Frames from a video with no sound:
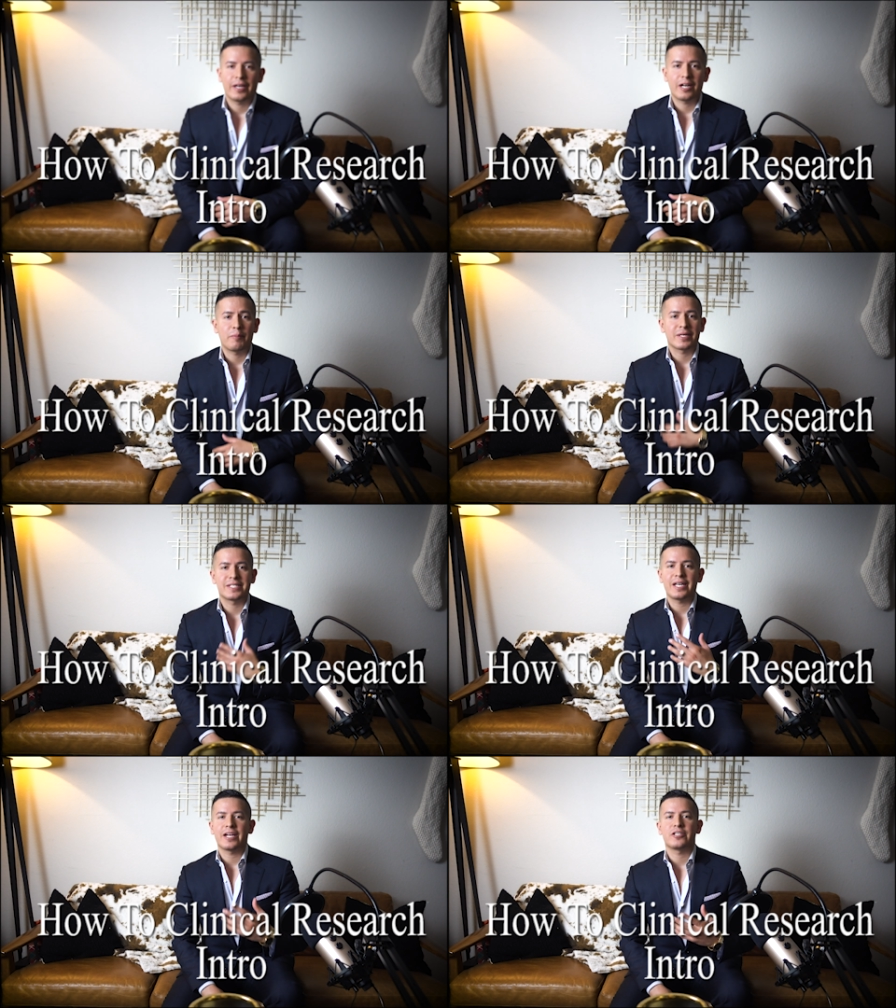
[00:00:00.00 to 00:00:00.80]
and I'm
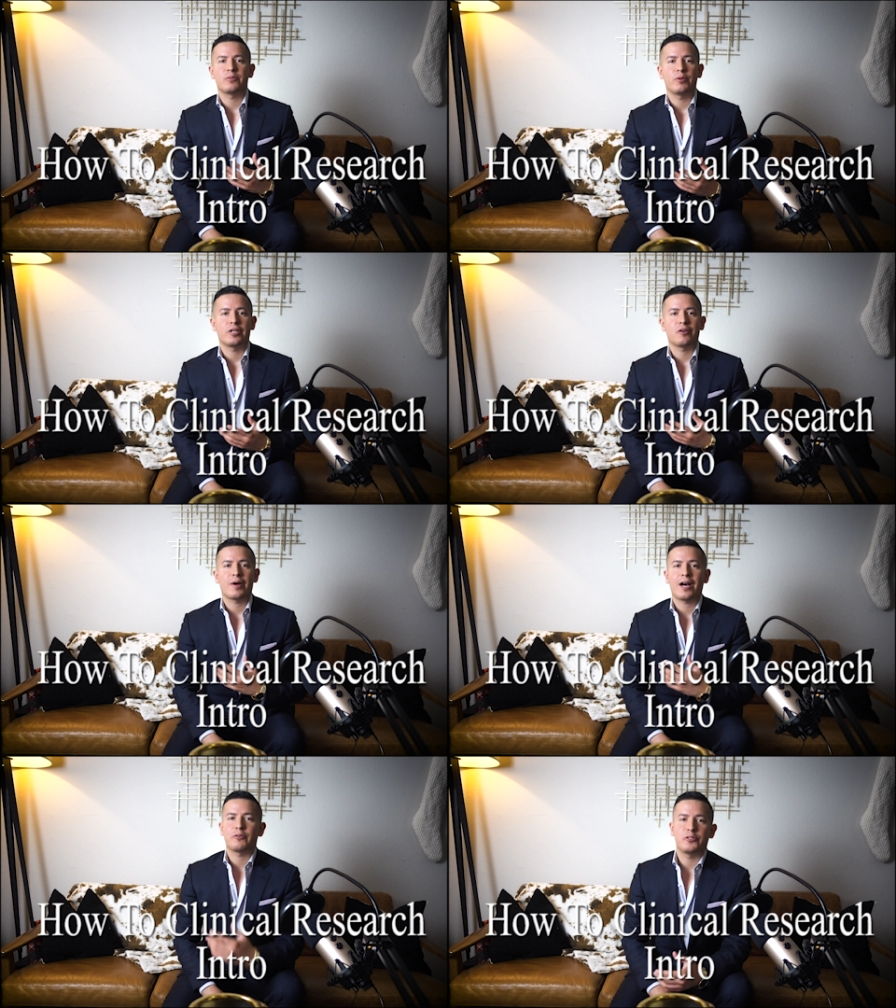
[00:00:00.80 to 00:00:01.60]
excited to bring you
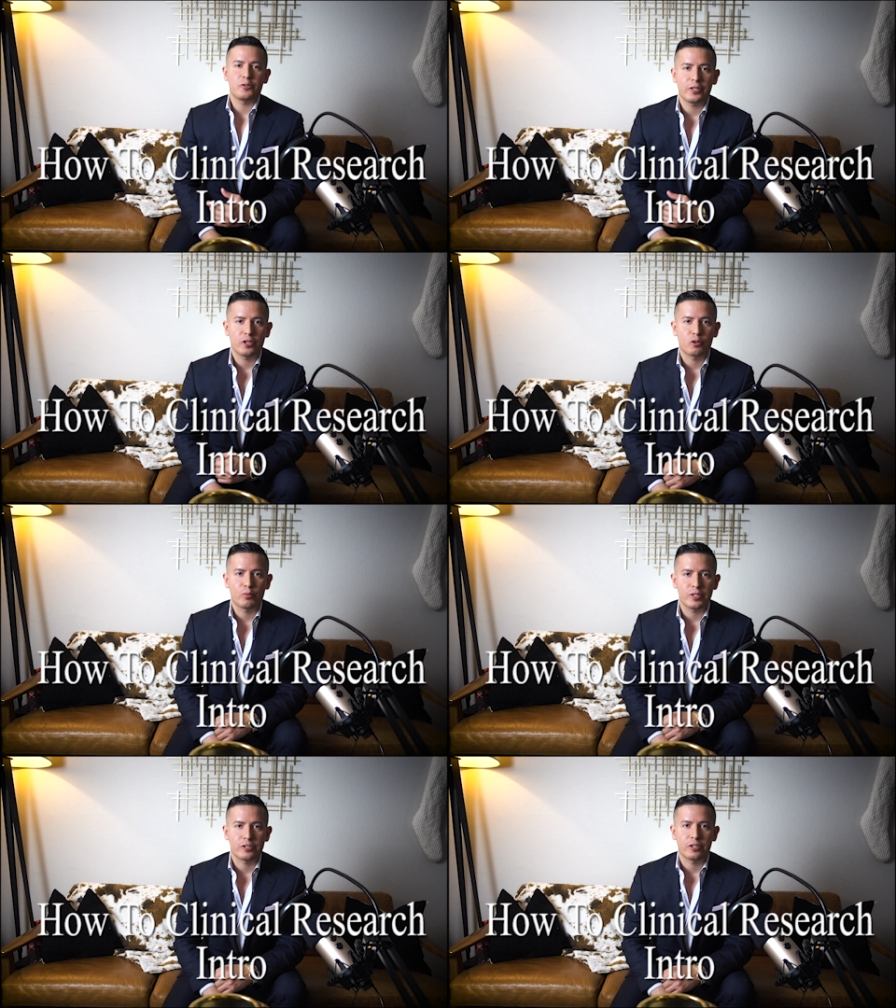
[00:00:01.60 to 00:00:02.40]
How to Clinical
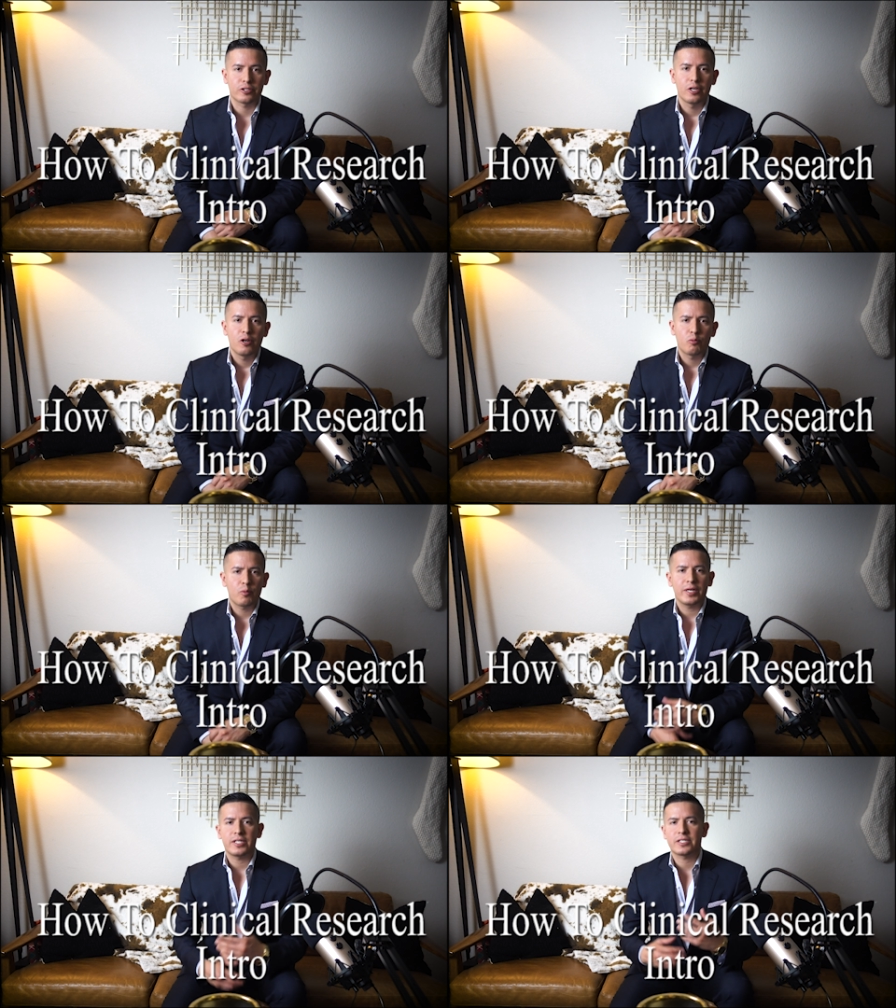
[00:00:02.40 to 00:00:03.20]
Research,
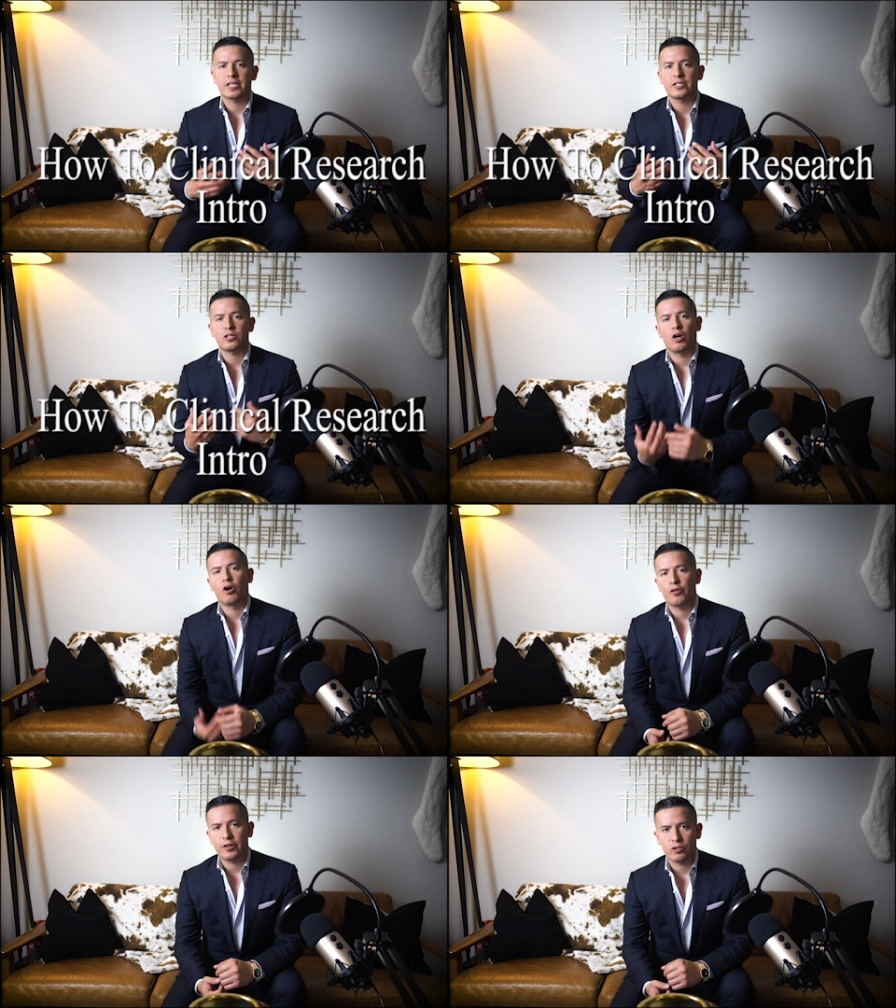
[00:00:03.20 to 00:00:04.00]
where we discuss
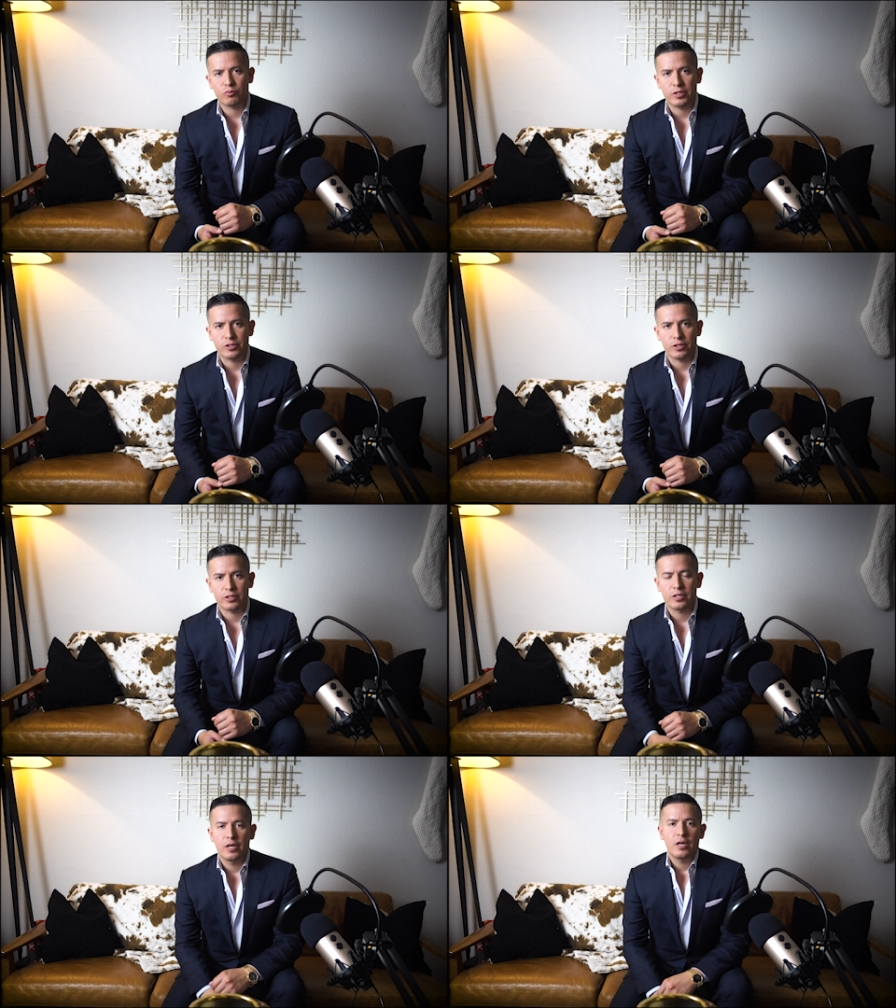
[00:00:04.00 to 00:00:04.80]
all things
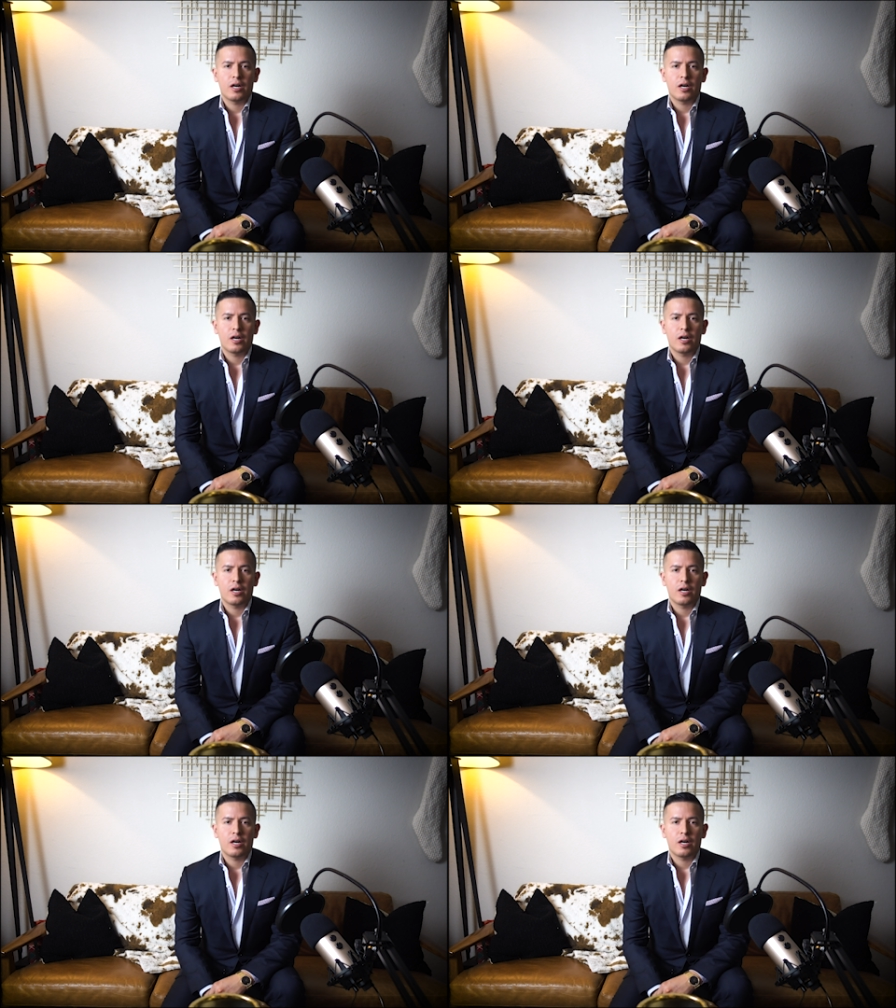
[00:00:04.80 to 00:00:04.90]
research.